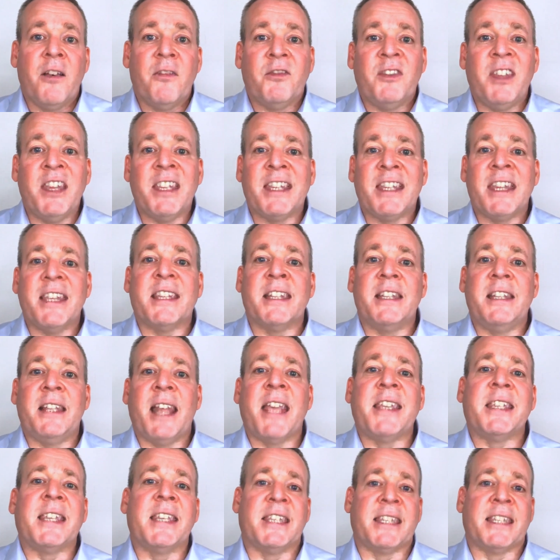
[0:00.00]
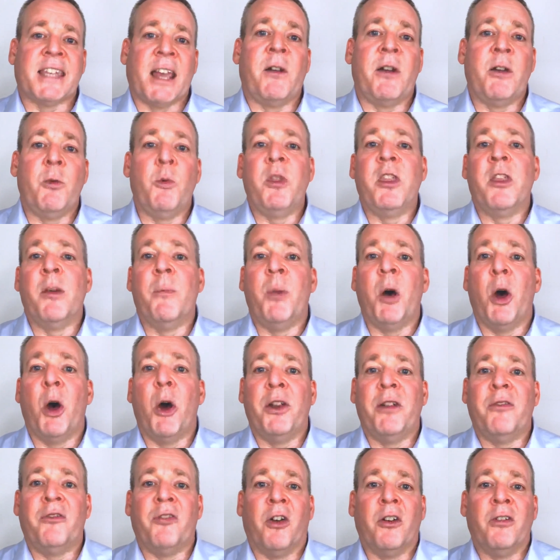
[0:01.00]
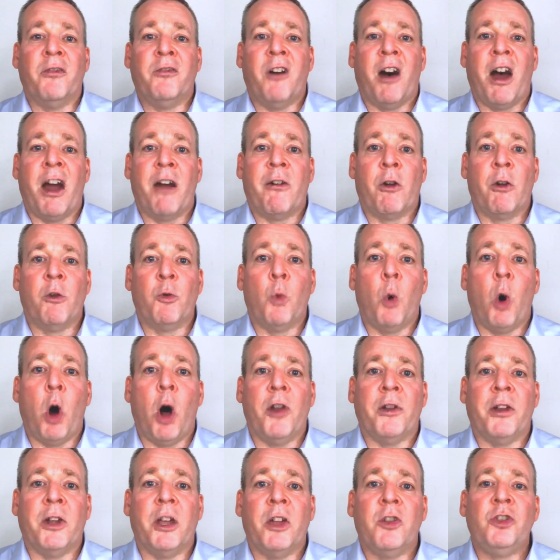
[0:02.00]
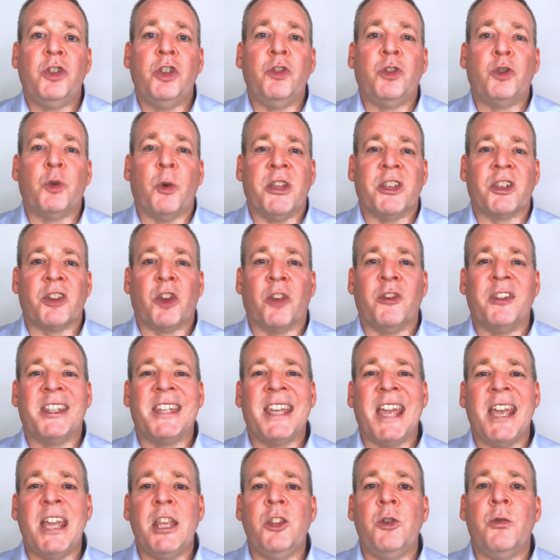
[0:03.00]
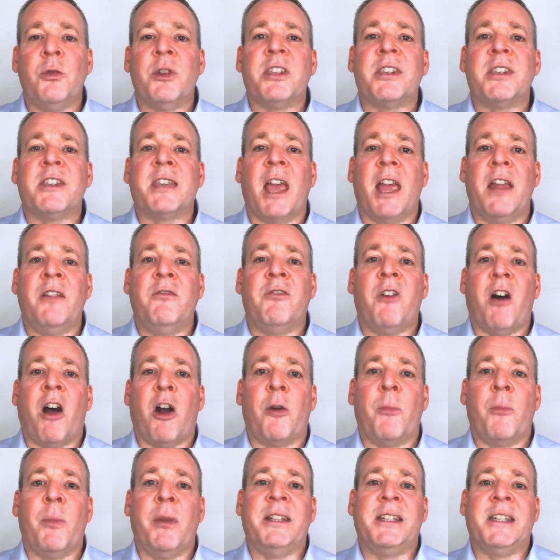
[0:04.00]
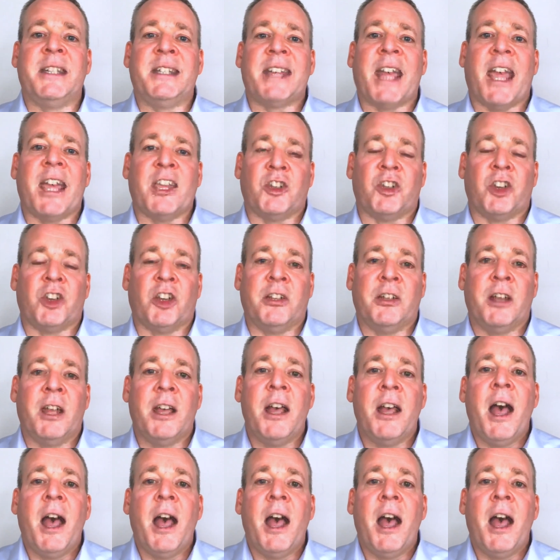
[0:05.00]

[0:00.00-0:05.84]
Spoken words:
This isn't necessary with the Bernafon Viron 1 due to its continuous environment detection.